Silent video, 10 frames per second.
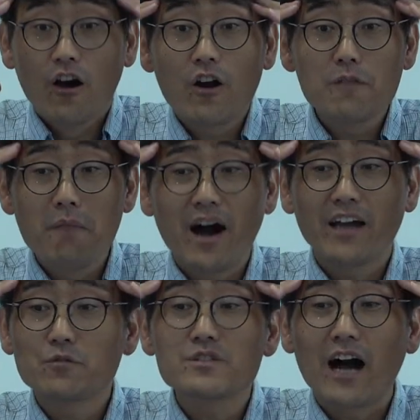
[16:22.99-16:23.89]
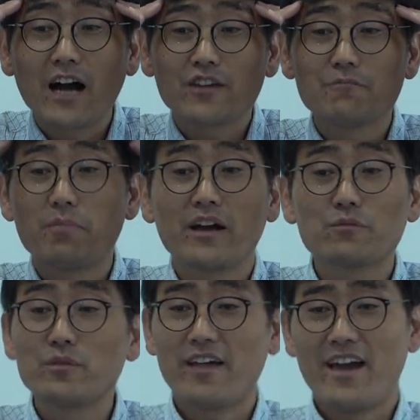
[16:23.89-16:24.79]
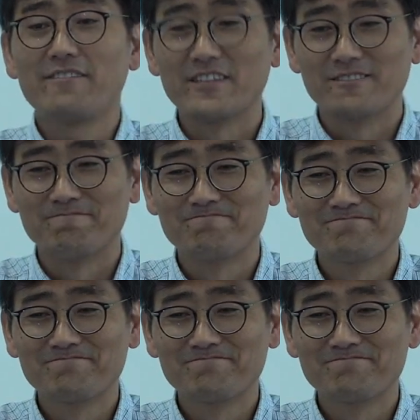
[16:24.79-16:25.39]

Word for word: her mind was occupied with heaven.